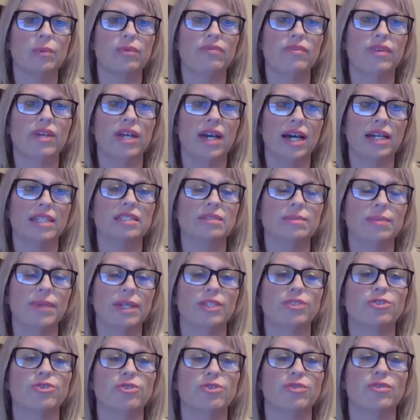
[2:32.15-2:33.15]
We've got to
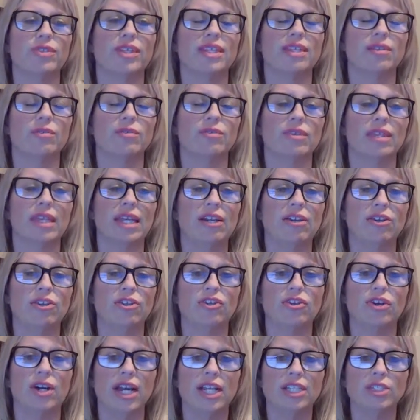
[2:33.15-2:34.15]
make sure that they are
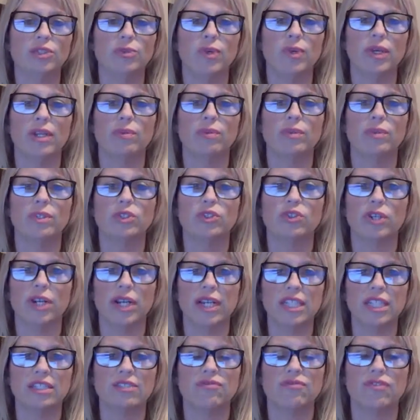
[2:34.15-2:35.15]
graduating with
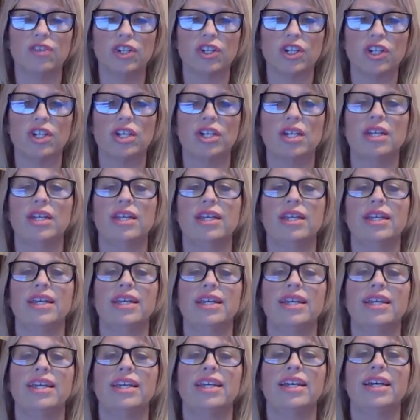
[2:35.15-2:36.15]
transfer
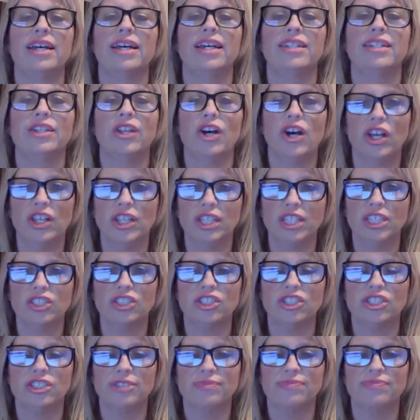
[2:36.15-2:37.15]

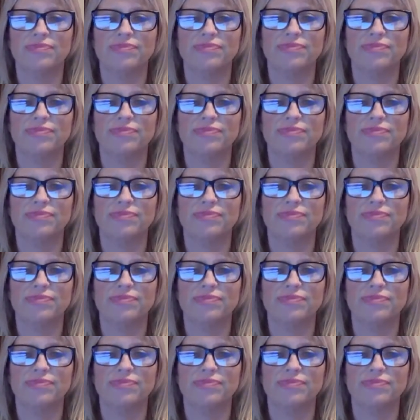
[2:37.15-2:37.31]
knowledge.